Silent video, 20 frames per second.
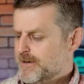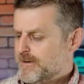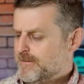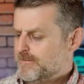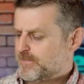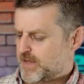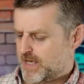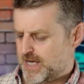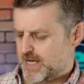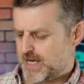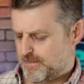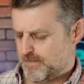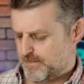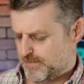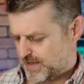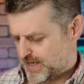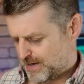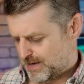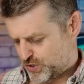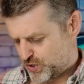
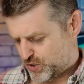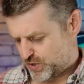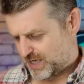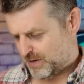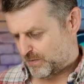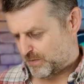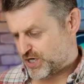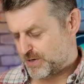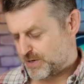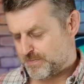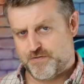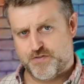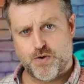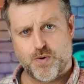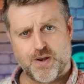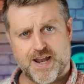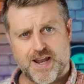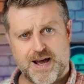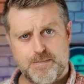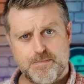I'm sure that would trip a few
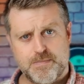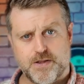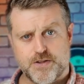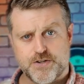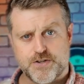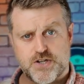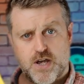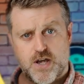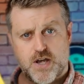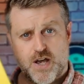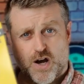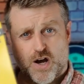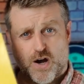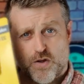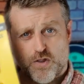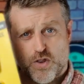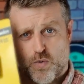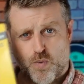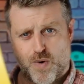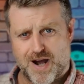alarm bells on
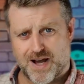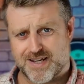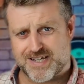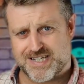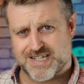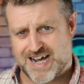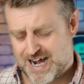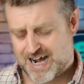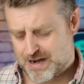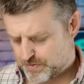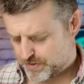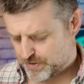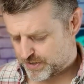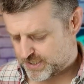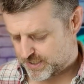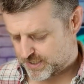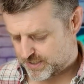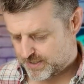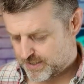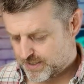the wireless heart
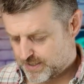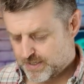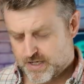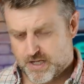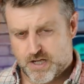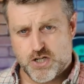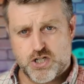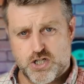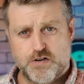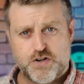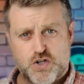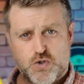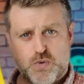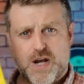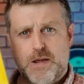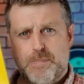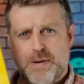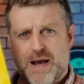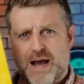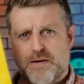monitor. So for
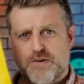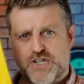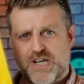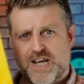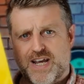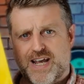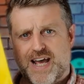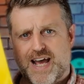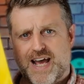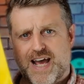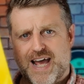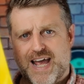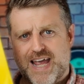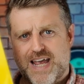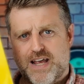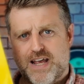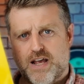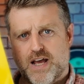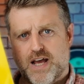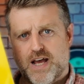£20 you can get a
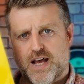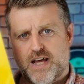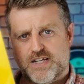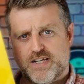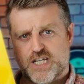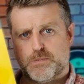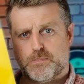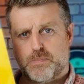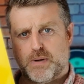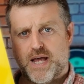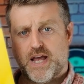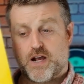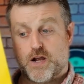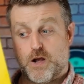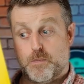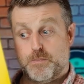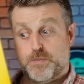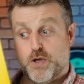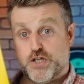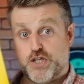display, a
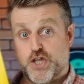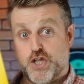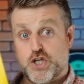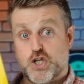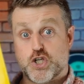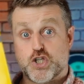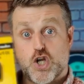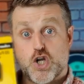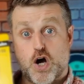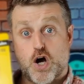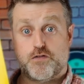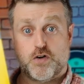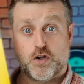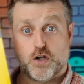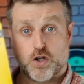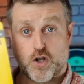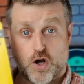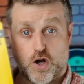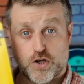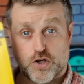computer that does an awful
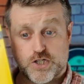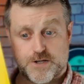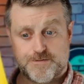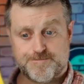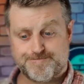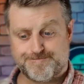lot.